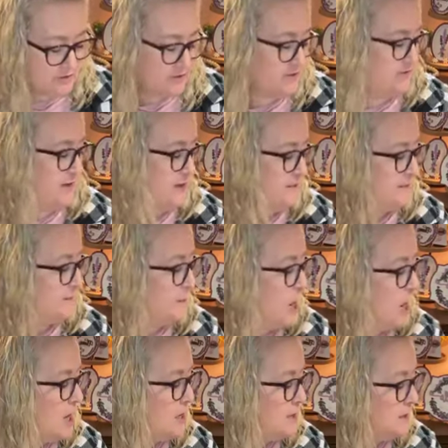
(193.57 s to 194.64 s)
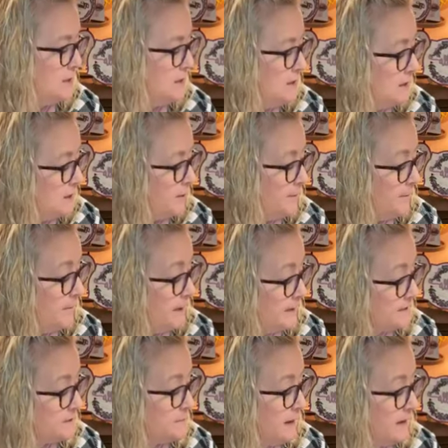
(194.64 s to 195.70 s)
so it's very small,
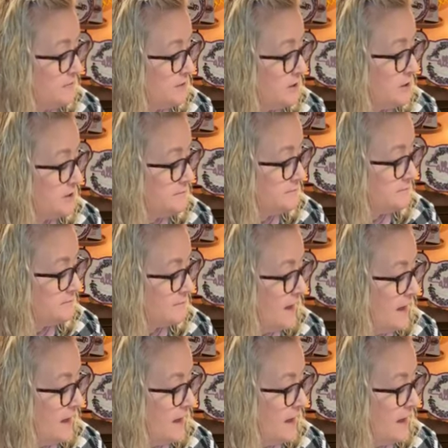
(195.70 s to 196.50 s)
but it's painful.